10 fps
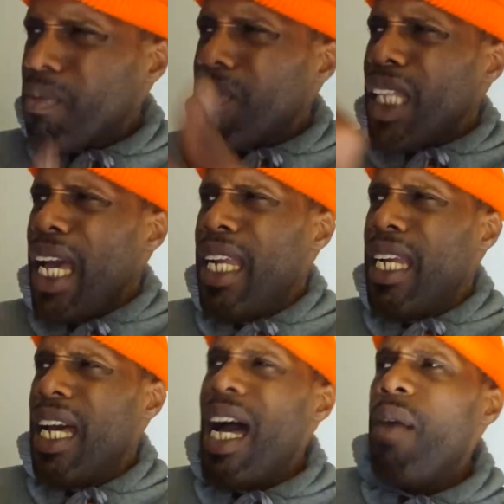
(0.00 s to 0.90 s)
In
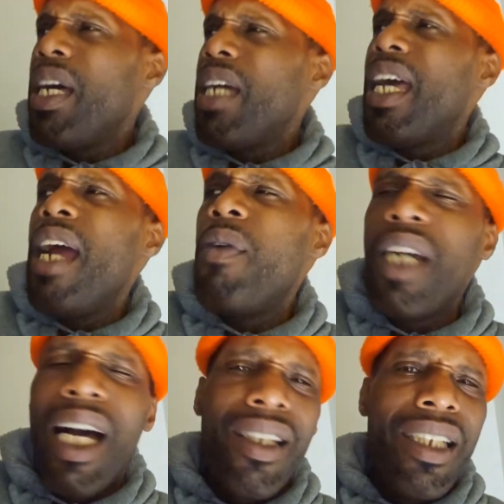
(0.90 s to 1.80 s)
the
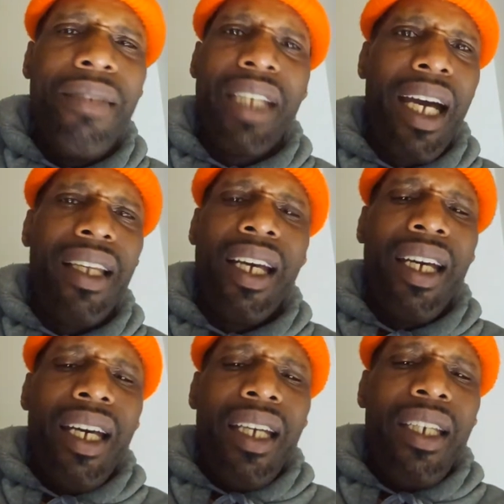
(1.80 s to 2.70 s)
area I lived at,
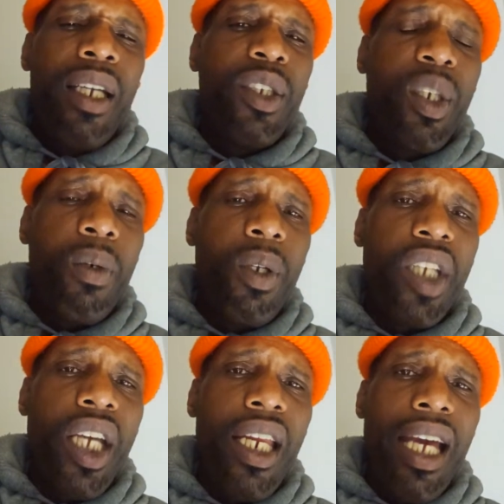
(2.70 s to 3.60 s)
you understand what I'm
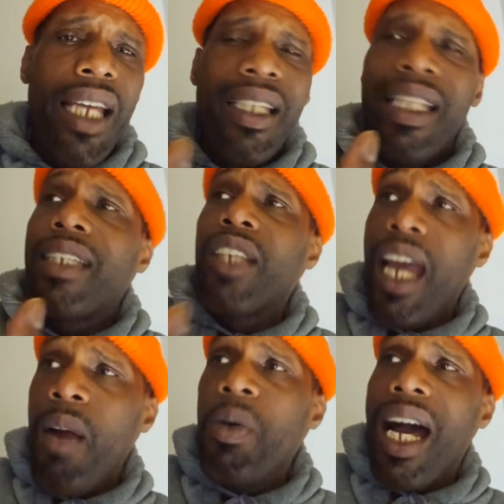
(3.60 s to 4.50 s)
saying? Like the
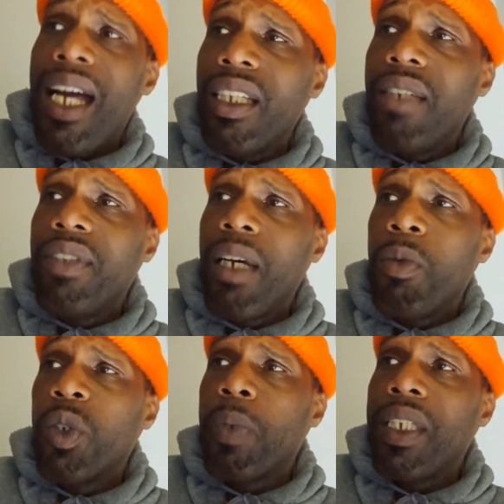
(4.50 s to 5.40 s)
area I lived at
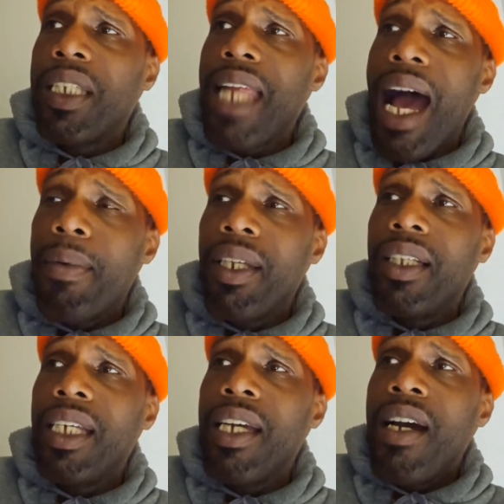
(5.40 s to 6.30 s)
was
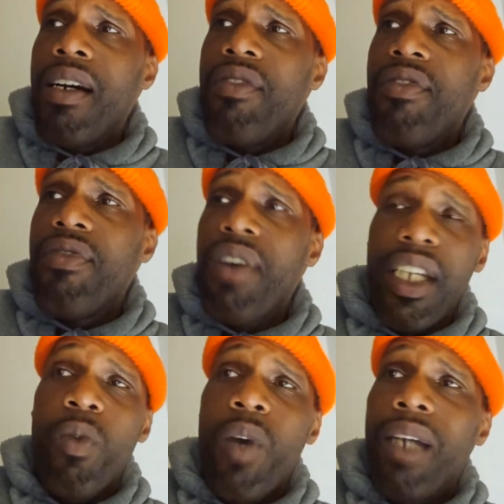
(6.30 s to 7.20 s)
predominantly
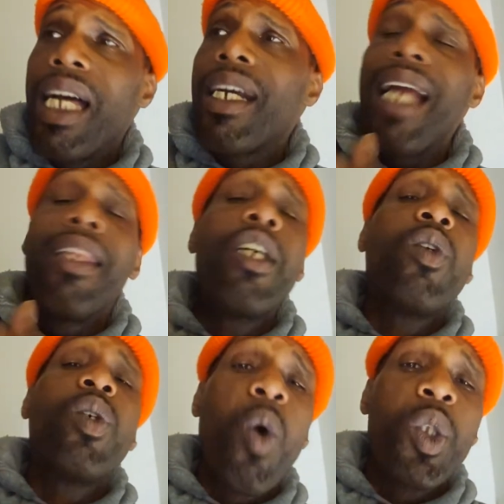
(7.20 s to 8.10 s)
fucking white. Like I
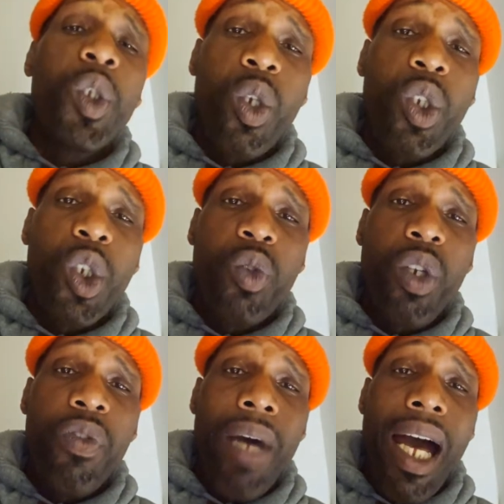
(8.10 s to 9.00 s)
literally walked across the street
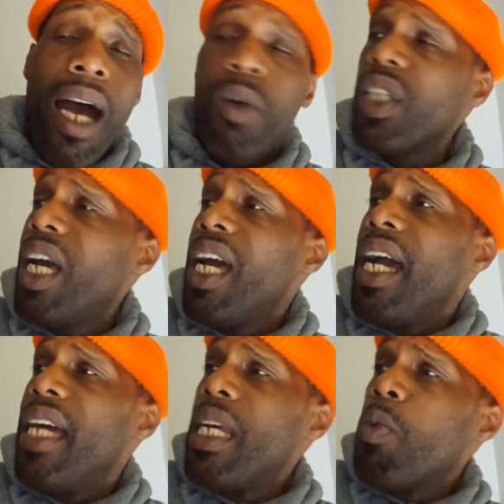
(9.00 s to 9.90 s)
from my house
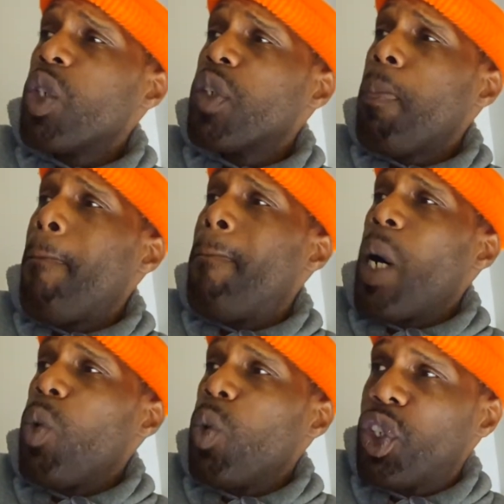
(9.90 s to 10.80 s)
and there was
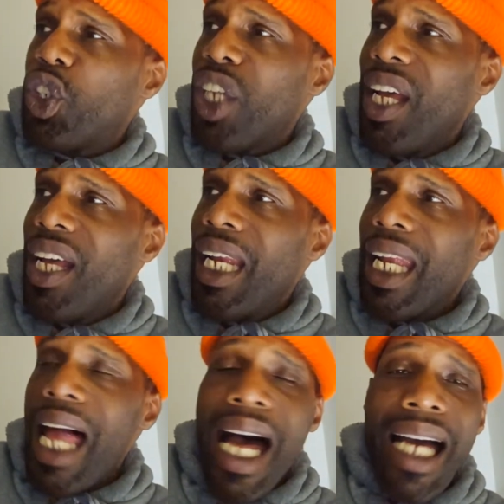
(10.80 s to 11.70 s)
boats
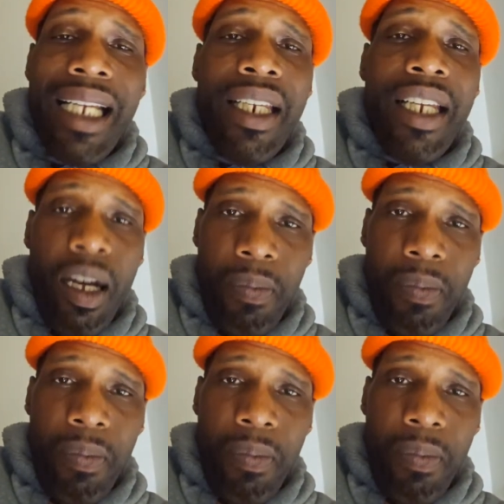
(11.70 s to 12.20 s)
lined up